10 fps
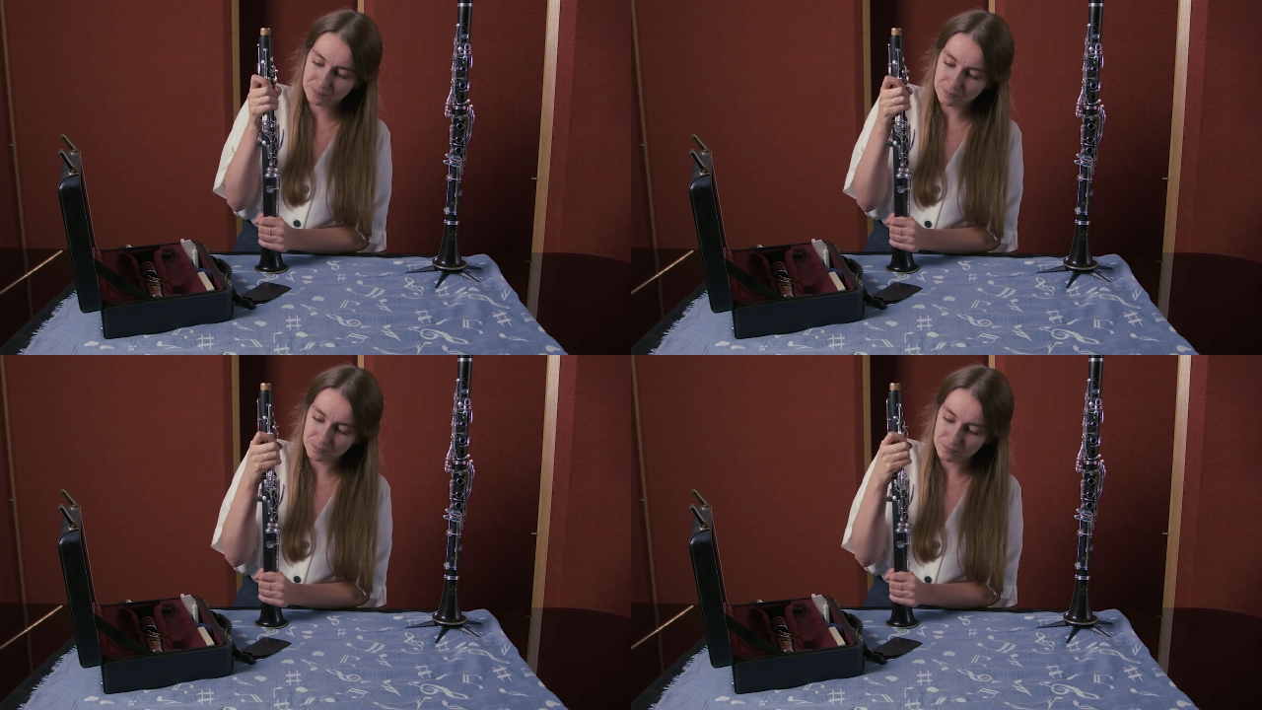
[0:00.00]

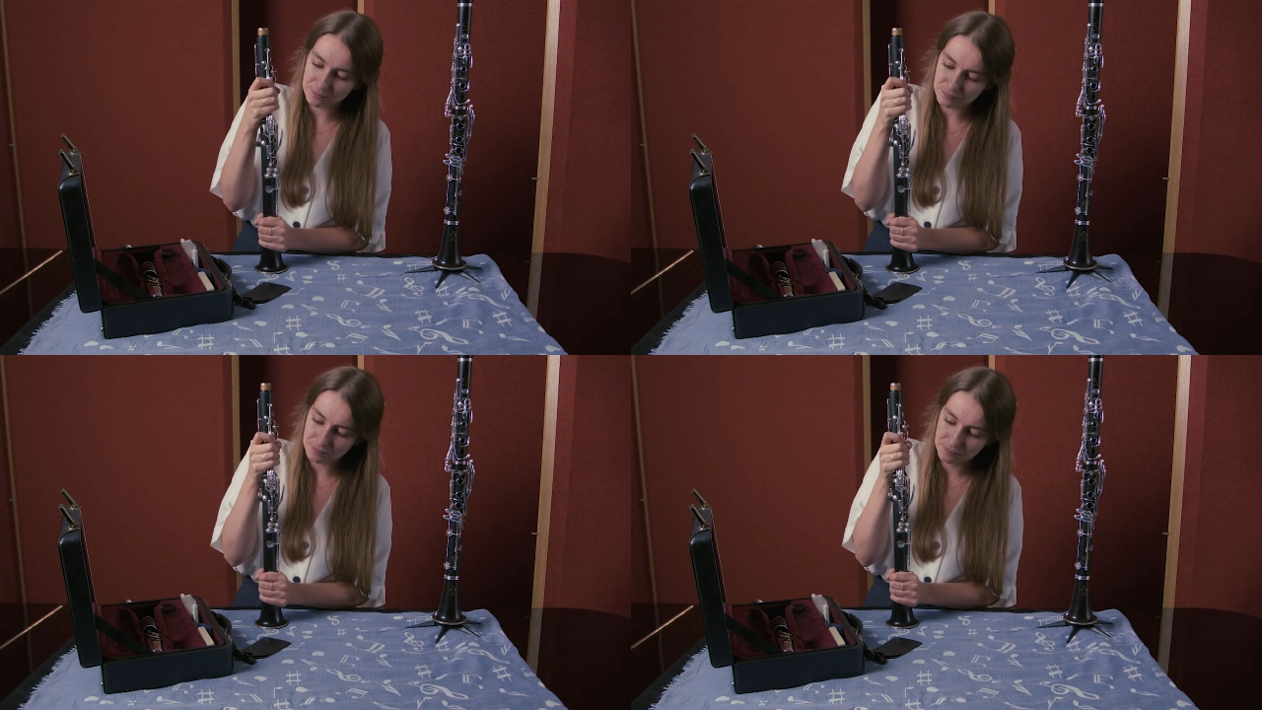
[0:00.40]

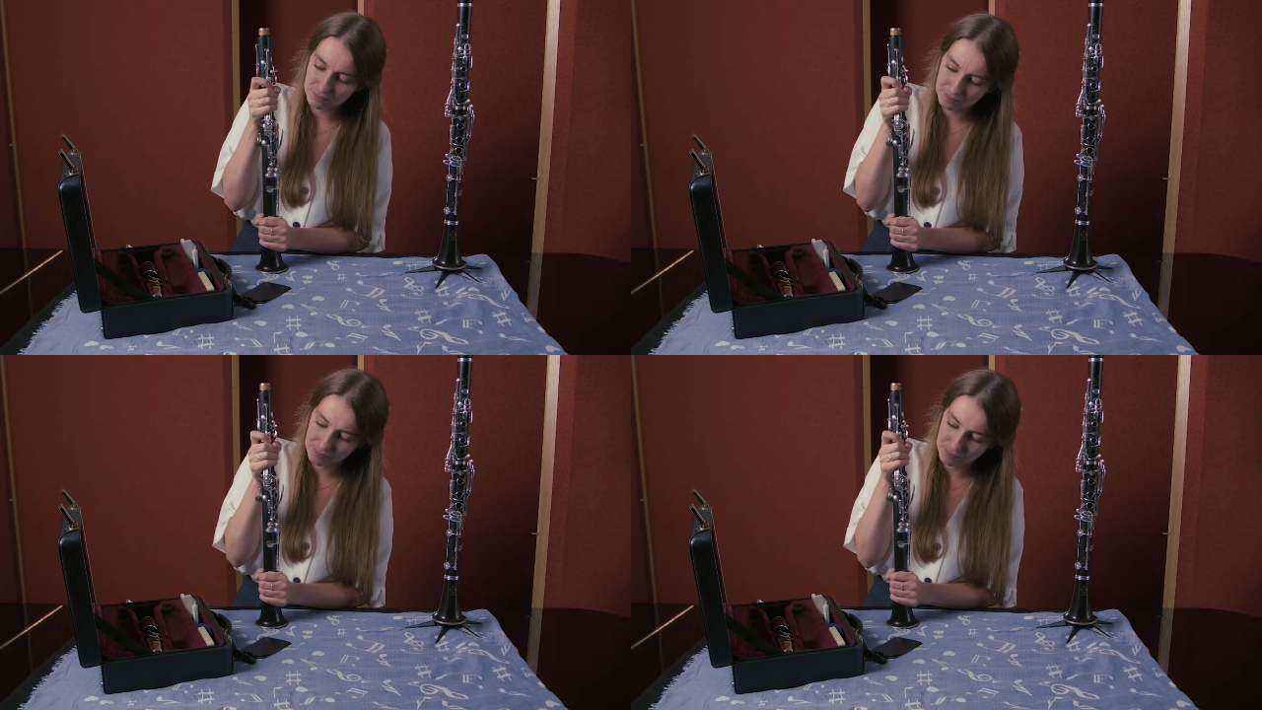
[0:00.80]

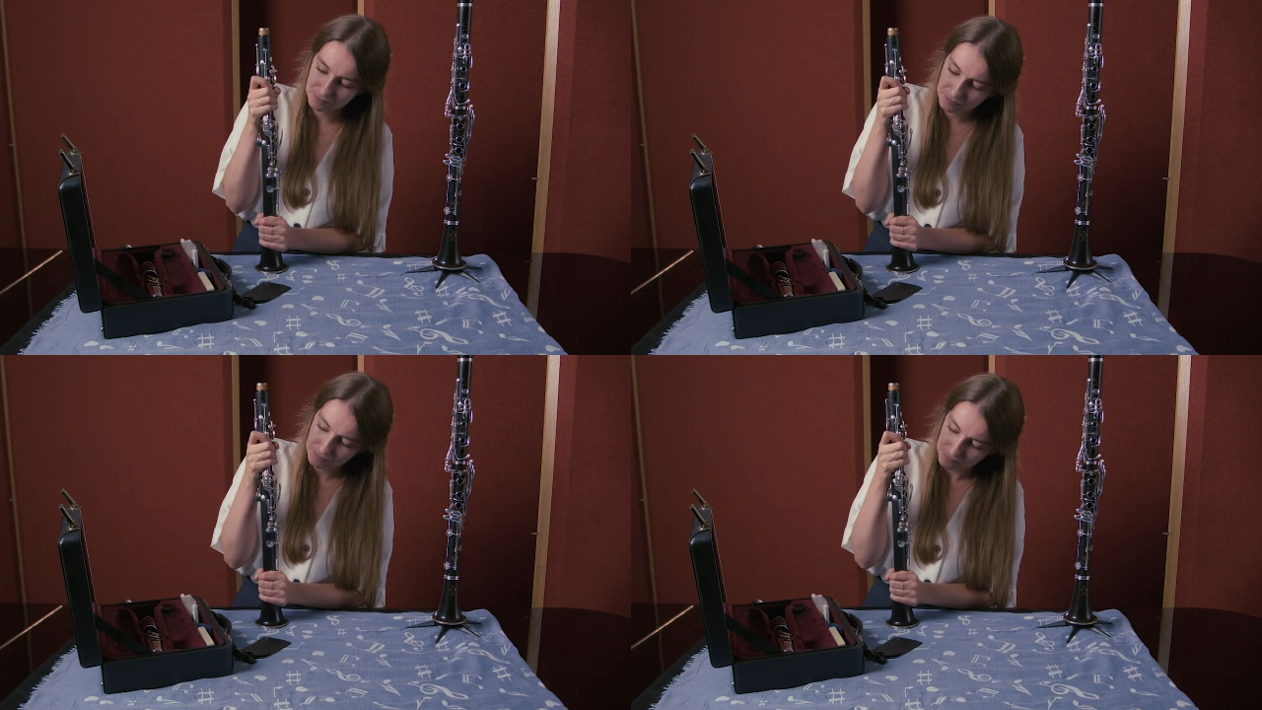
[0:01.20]

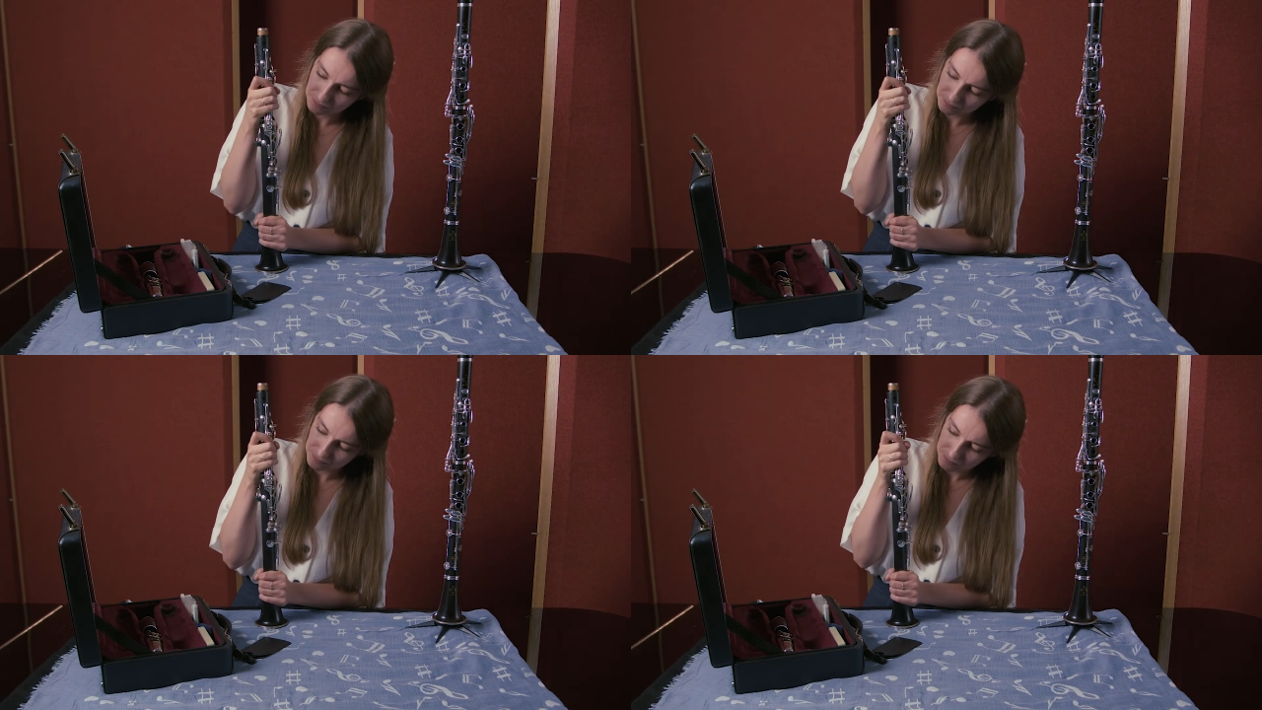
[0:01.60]

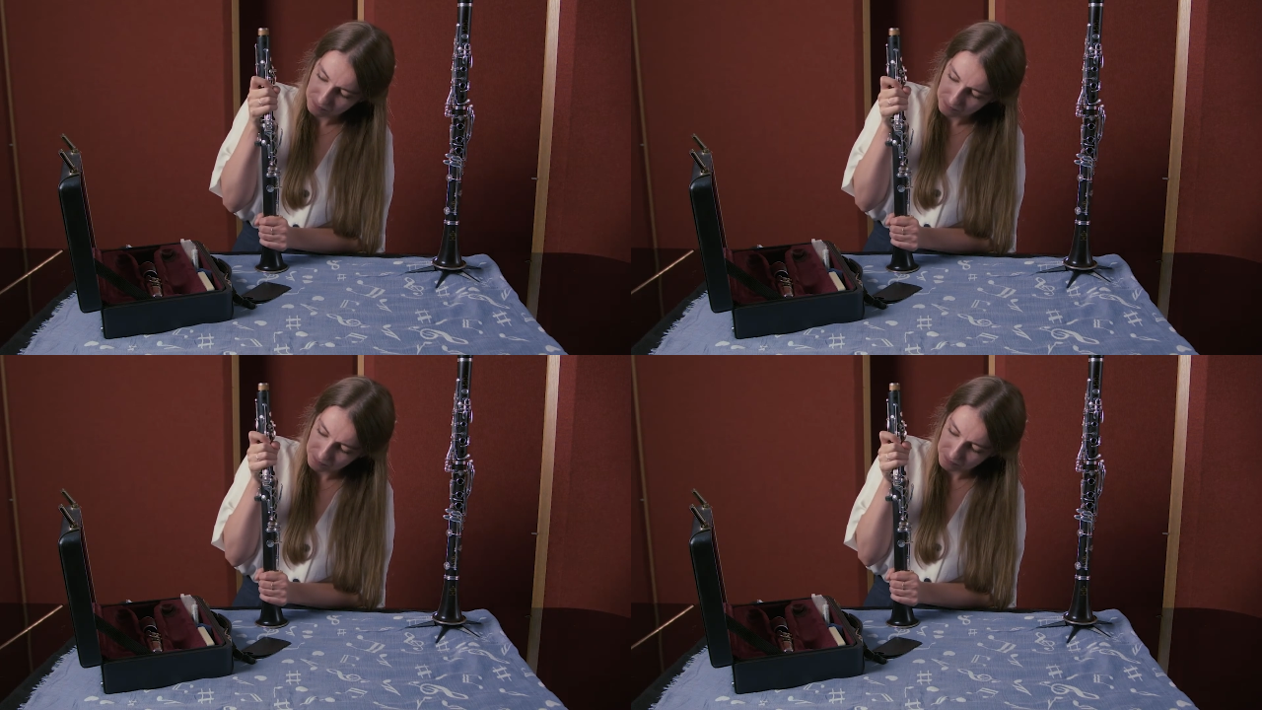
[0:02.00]

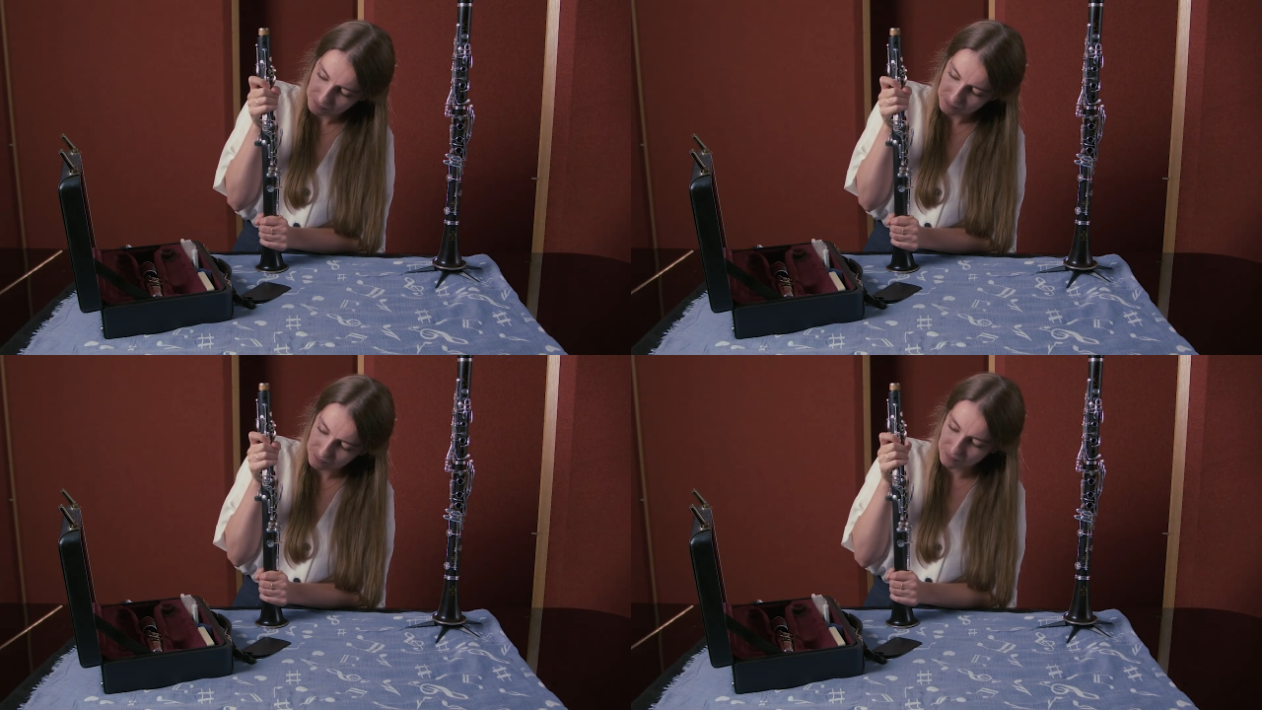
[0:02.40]

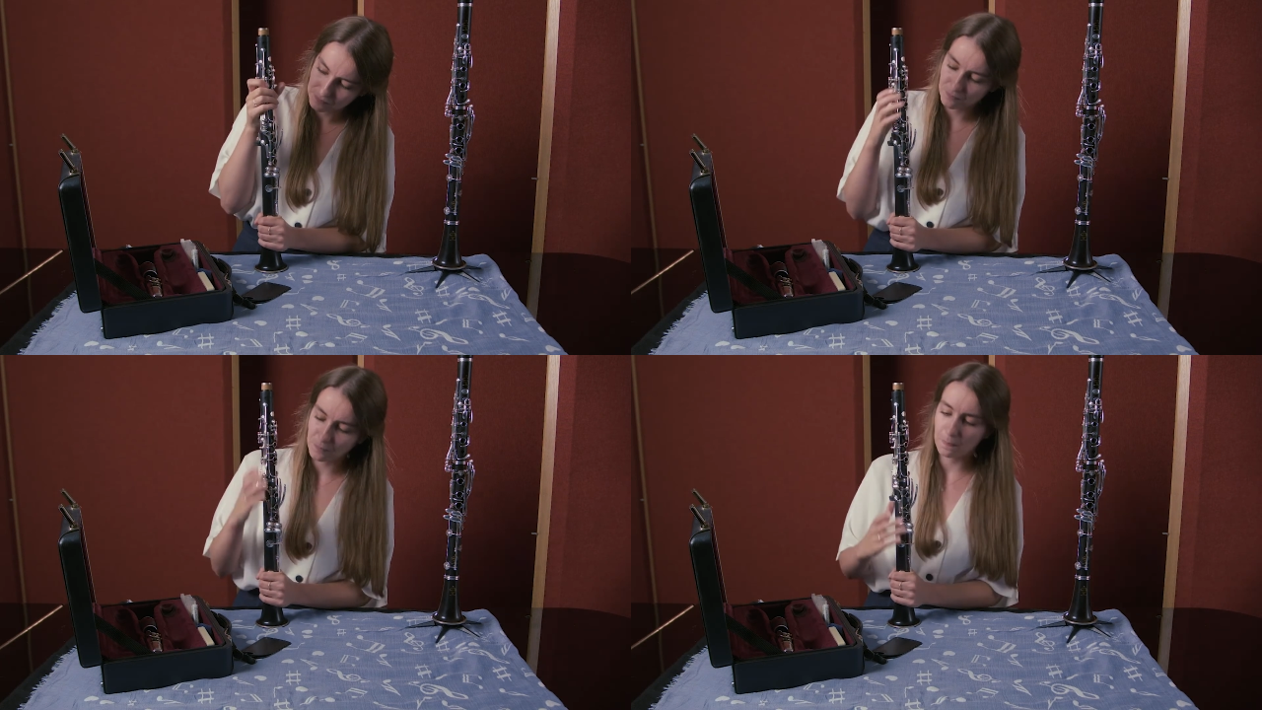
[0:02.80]

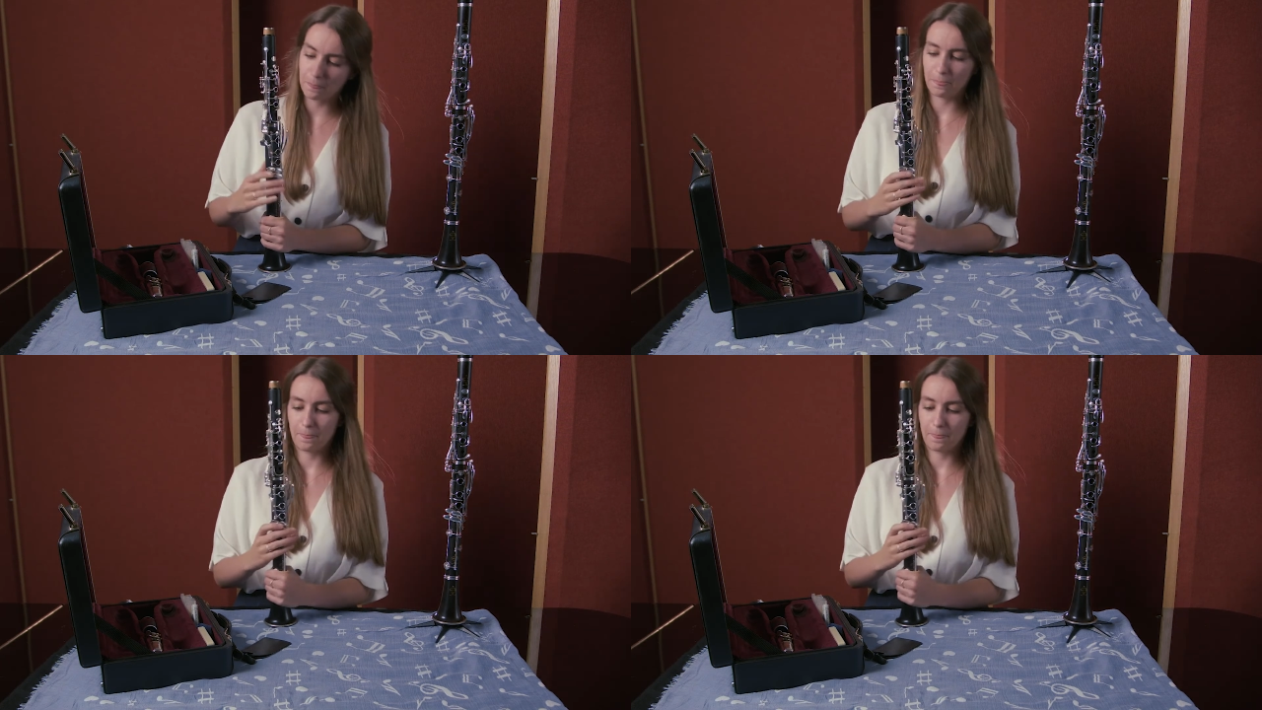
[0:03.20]
Nothing is said.